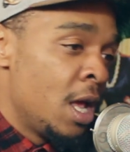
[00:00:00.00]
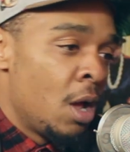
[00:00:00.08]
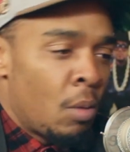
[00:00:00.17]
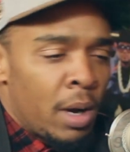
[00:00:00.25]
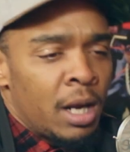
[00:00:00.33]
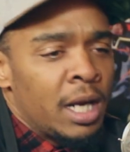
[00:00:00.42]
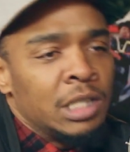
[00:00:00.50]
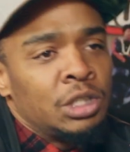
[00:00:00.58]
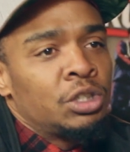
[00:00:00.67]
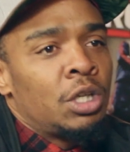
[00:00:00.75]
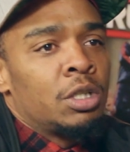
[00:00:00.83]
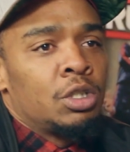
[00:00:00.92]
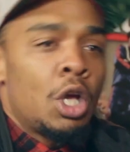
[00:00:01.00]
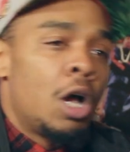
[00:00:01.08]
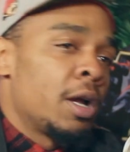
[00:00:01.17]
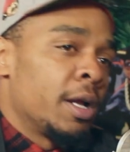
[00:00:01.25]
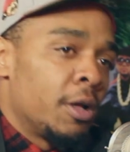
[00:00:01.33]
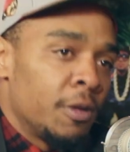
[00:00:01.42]
Why don't I just start
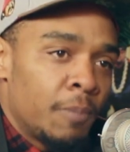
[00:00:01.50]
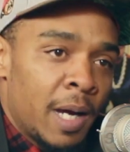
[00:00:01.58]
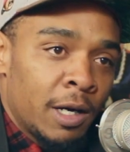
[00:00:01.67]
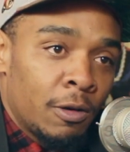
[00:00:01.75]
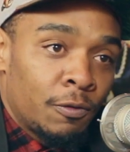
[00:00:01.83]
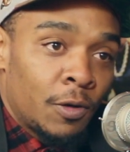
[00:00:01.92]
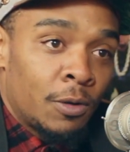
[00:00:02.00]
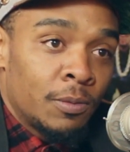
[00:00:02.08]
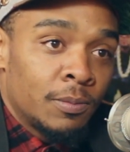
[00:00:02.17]
talking on the microphone?